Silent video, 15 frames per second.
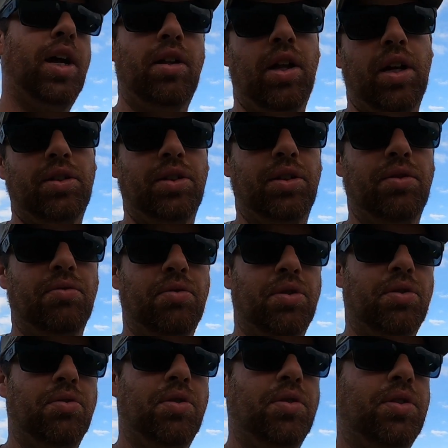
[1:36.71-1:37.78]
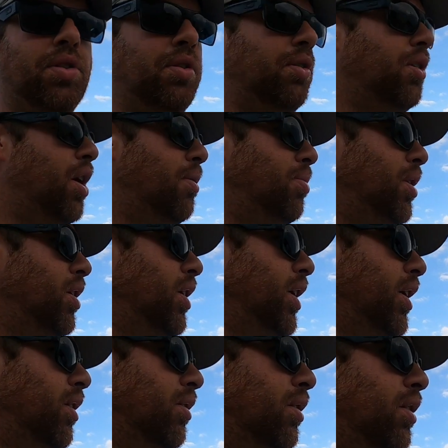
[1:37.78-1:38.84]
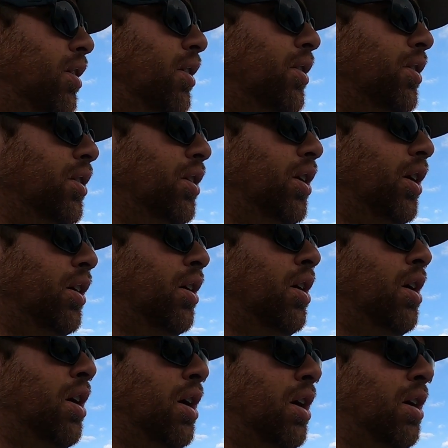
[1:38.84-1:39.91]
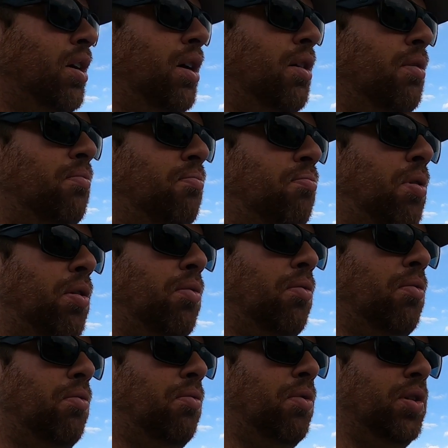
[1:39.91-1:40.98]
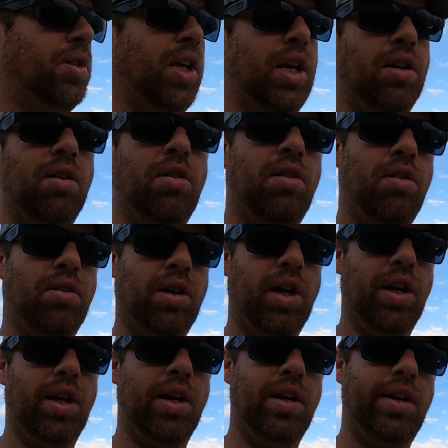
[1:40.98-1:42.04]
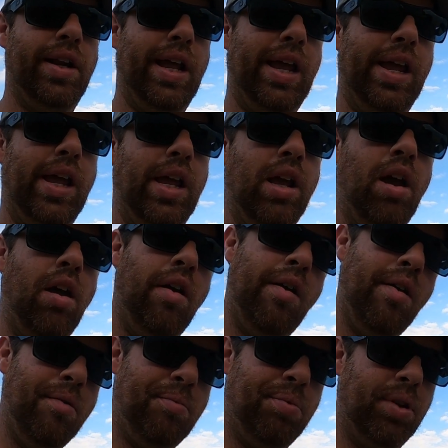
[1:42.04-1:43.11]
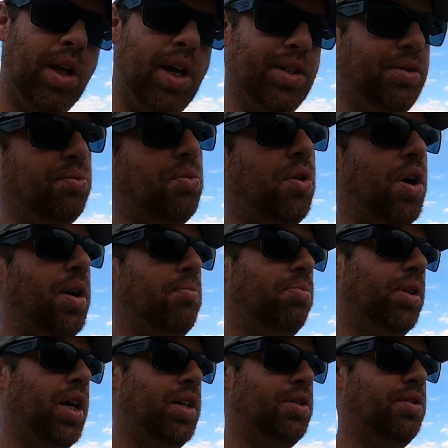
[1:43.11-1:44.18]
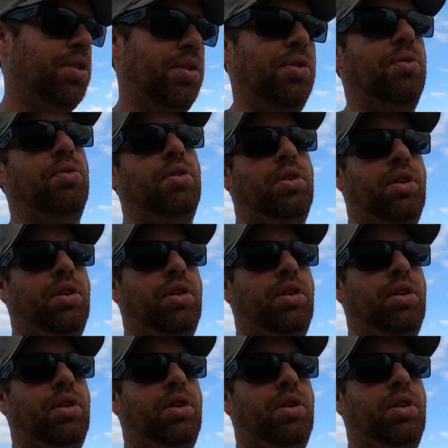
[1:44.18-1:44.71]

I'll actually we'll go out to the crop here, take a, a good look. But what they call kind of day plus one plus two.